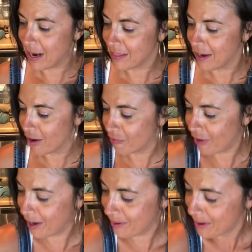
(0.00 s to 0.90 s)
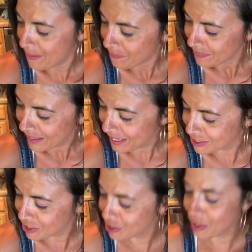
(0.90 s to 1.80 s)
out of the air fryer, and
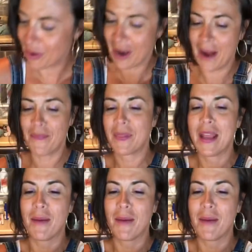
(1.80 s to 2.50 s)
it's just so hot.